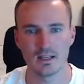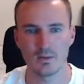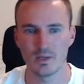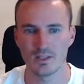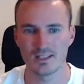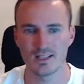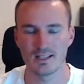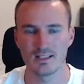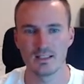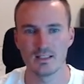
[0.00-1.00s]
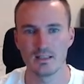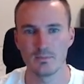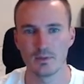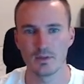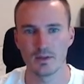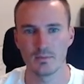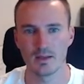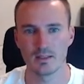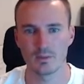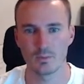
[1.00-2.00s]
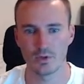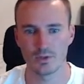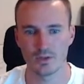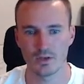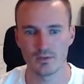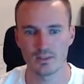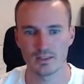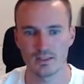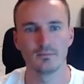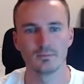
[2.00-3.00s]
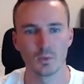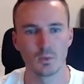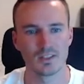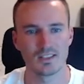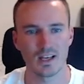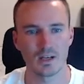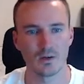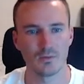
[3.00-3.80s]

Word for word: We are slightly deeper, that makes it worse, obviously. Don't want to stack off